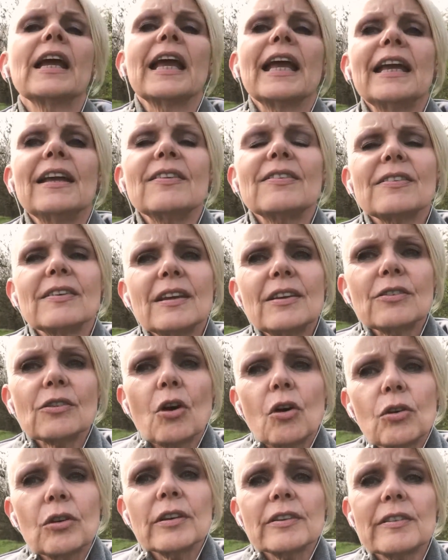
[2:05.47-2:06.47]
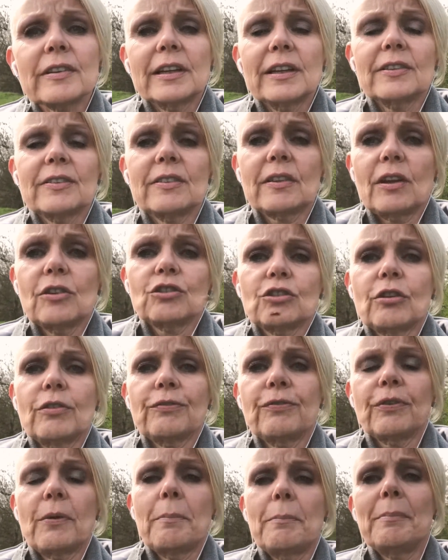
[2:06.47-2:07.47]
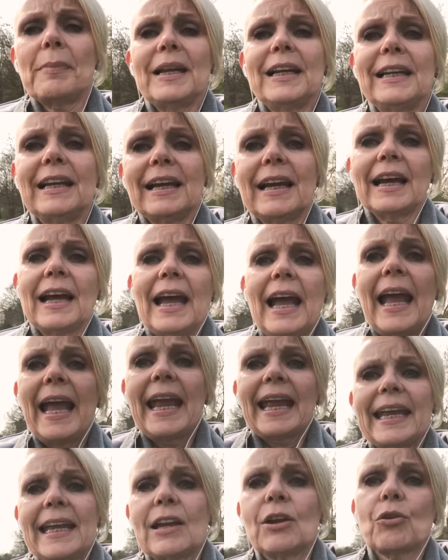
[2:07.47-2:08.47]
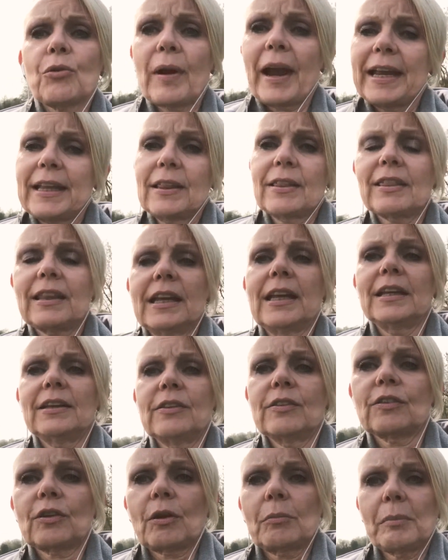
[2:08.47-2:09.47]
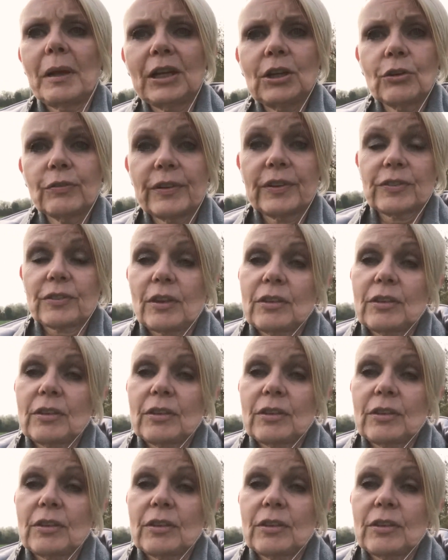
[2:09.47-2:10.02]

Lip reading: It's honestly, it's such a familiar, ingrained thing in so many of us.